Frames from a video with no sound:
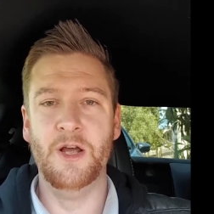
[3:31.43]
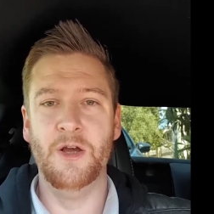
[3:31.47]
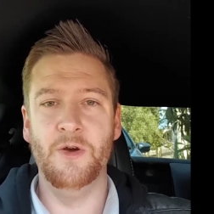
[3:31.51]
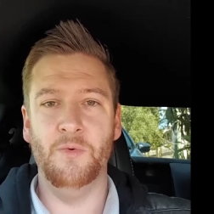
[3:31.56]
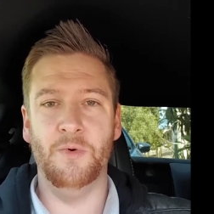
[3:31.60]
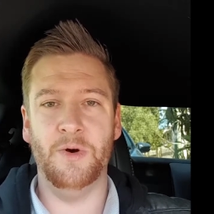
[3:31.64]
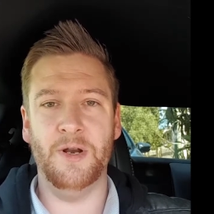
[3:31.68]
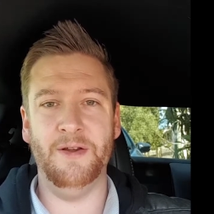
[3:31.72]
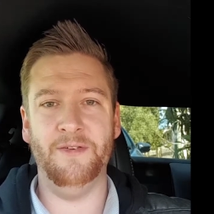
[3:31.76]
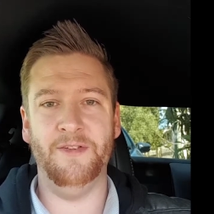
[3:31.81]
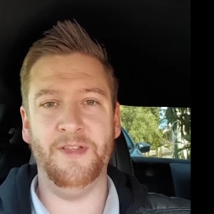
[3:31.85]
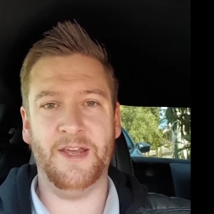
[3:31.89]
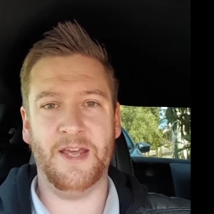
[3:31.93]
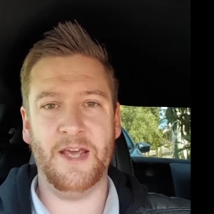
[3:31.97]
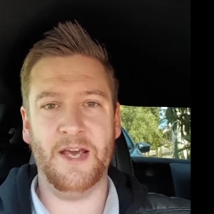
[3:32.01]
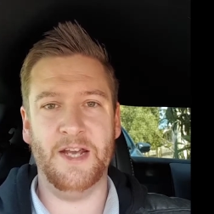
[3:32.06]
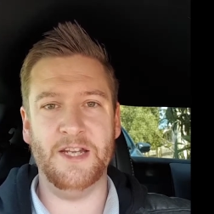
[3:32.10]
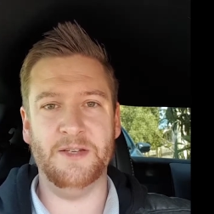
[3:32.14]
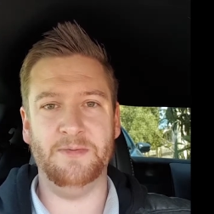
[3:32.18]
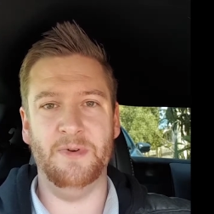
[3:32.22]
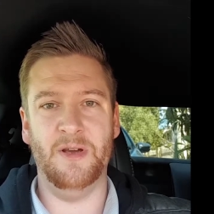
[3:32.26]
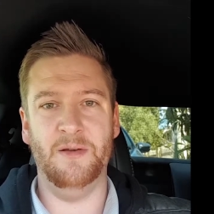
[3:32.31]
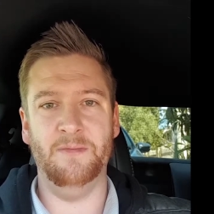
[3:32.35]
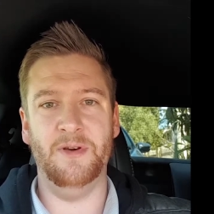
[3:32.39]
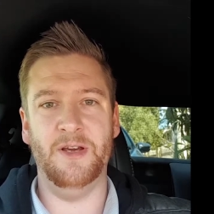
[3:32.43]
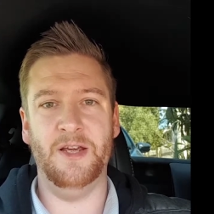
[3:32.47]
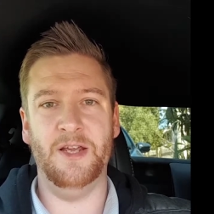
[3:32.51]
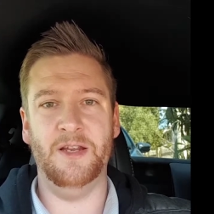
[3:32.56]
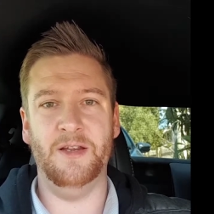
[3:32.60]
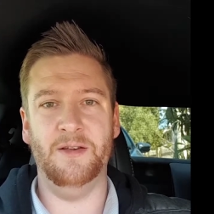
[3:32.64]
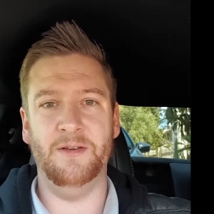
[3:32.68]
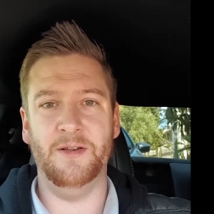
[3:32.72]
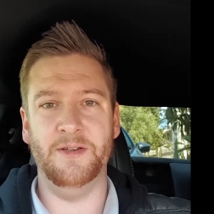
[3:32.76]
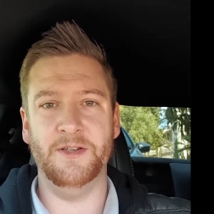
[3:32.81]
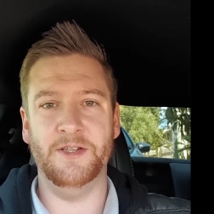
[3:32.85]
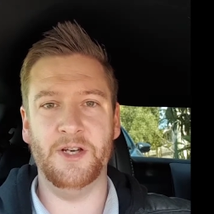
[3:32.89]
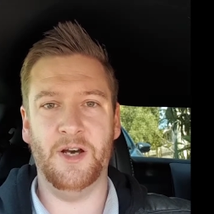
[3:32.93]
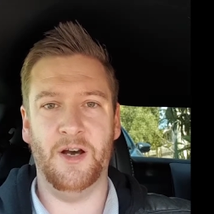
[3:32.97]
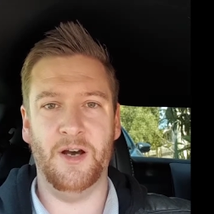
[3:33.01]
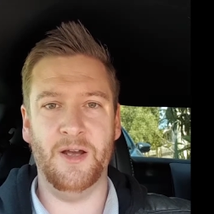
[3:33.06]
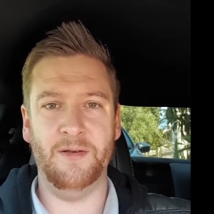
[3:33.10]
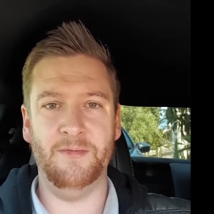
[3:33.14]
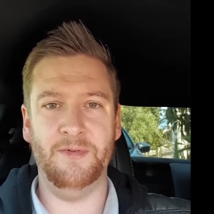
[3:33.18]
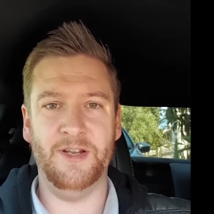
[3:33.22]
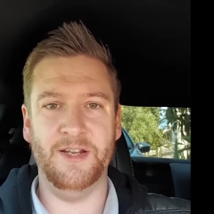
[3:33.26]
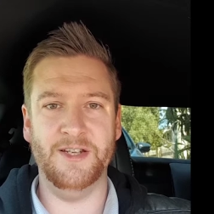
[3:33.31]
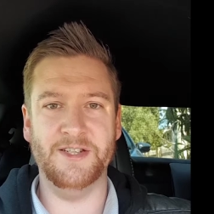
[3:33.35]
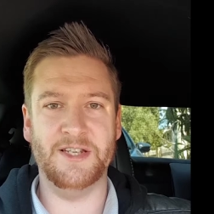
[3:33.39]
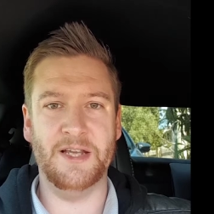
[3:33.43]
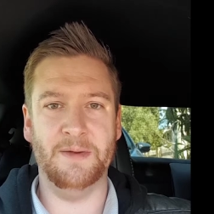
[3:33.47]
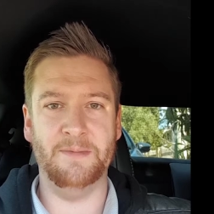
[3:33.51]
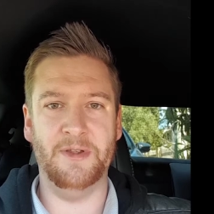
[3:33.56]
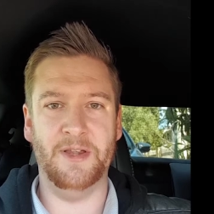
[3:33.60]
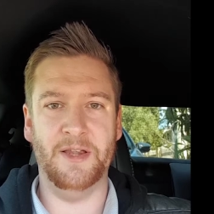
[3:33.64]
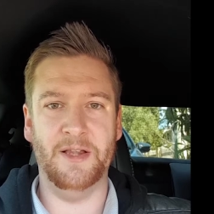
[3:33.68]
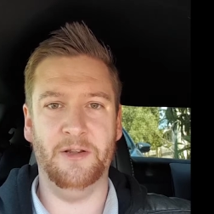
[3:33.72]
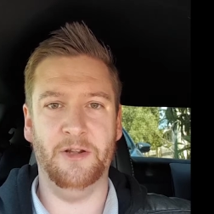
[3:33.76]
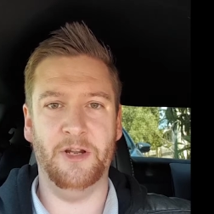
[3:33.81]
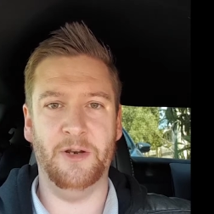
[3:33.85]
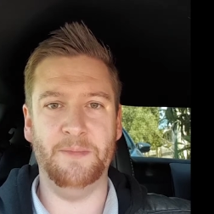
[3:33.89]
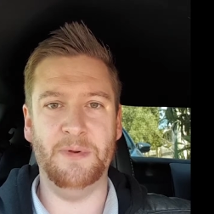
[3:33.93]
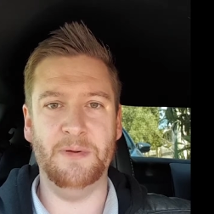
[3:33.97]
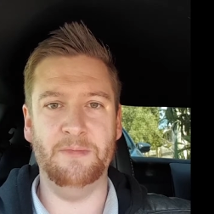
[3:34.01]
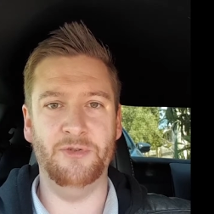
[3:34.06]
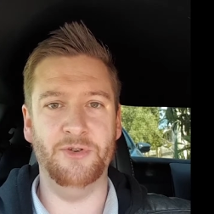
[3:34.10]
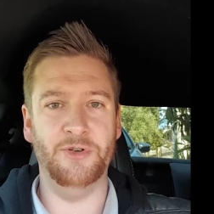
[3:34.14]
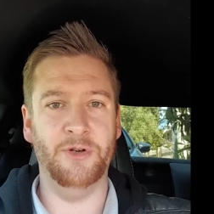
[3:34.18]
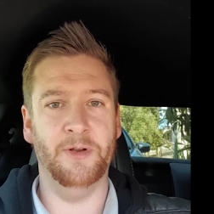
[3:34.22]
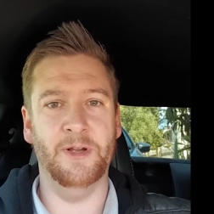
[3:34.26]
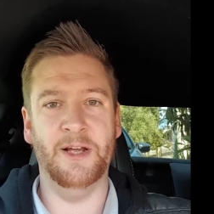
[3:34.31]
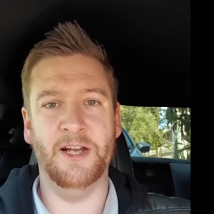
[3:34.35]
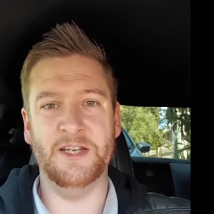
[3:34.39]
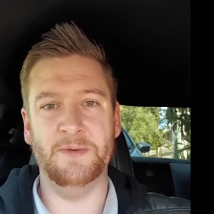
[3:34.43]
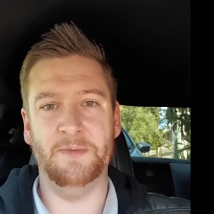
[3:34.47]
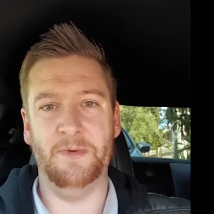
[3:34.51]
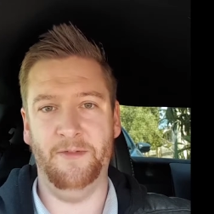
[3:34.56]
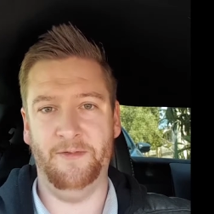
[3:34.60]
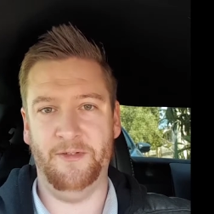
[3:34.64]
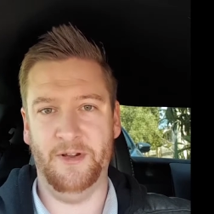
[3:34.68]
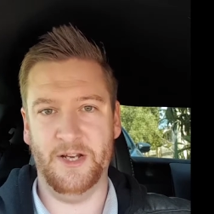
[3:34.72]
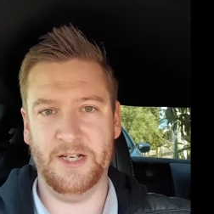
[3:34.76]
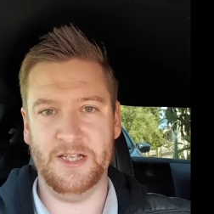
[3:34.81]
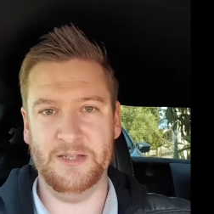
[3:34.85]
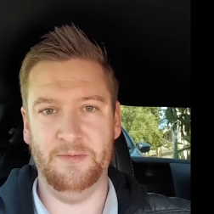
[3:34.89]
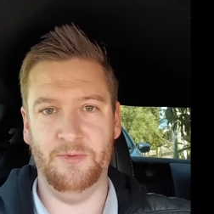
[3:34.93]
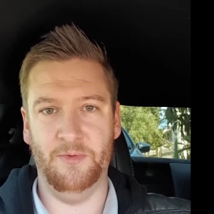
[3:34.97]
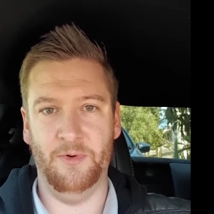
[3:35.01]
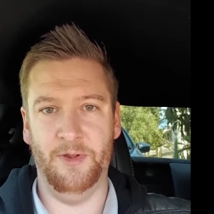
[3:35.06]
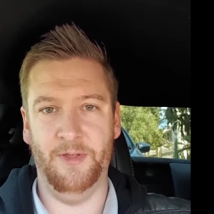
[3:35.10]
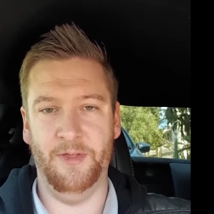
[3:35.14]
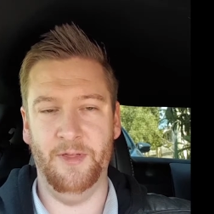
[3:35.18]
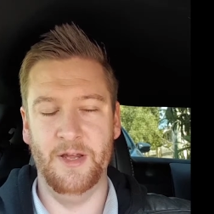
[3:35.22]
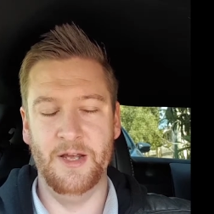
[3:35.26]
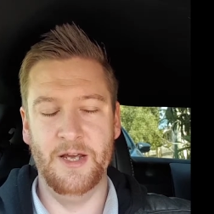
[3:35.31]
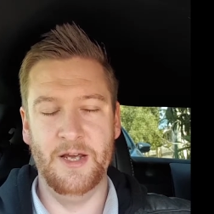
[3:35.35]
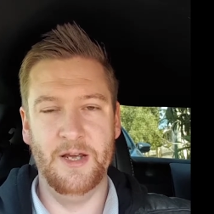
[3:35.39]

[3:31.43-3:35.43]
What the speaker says: Whatever the case may be, timing is something that a lot of people don't like to be flexible with.